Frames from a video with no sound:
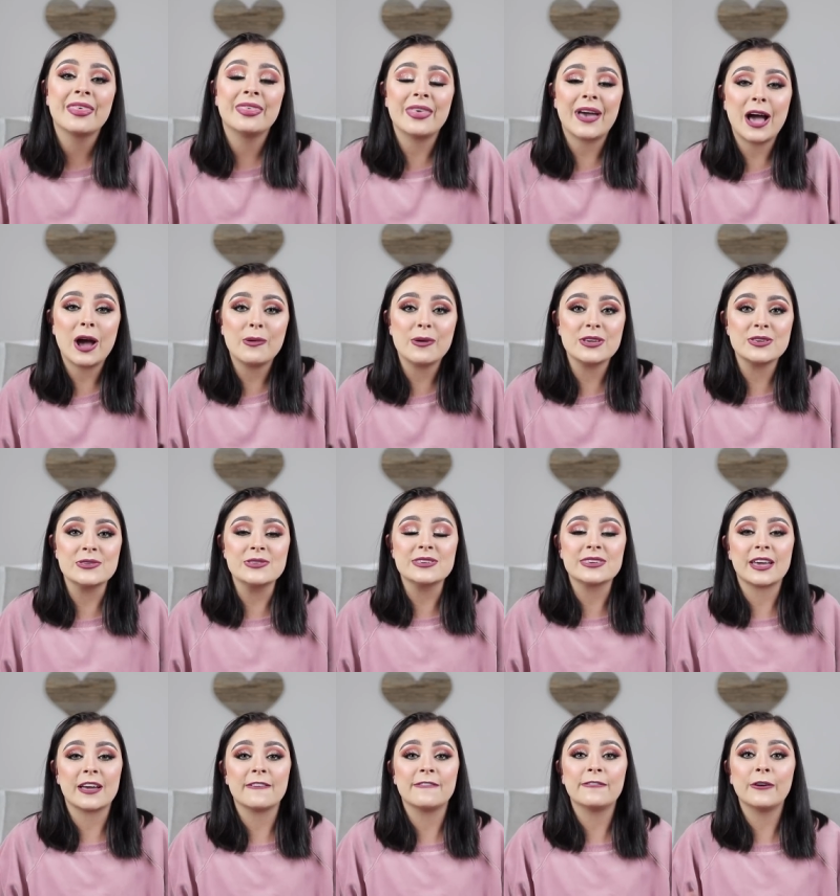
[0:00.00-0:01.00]
That way you
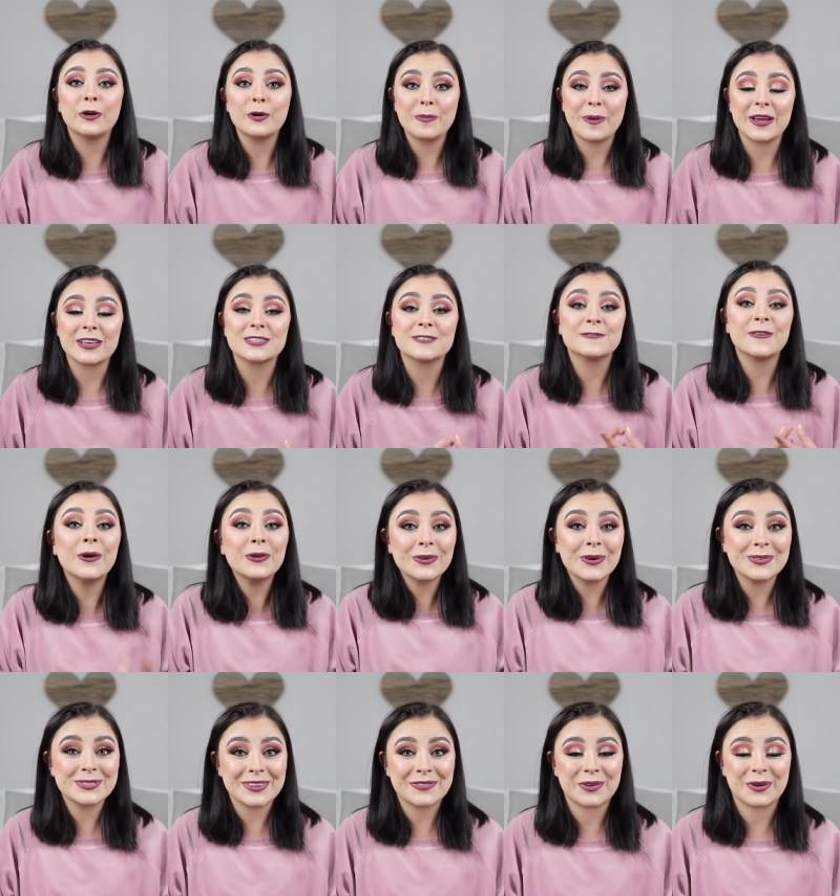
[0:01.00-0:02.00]
can get PhotoPass
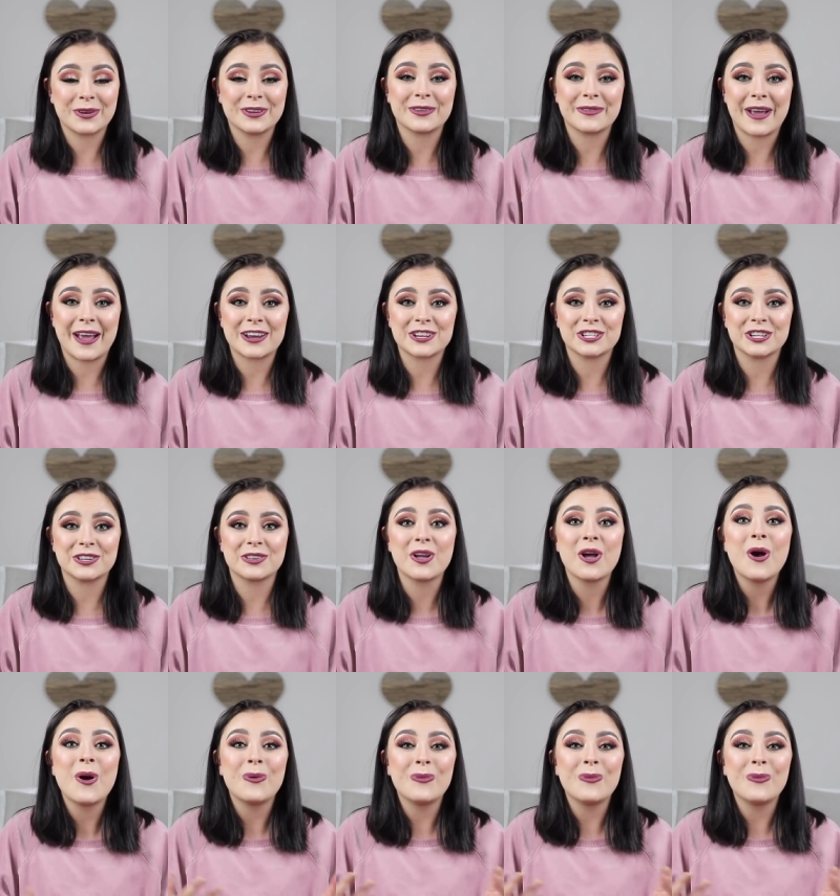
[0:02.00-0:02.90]
photos of your interaction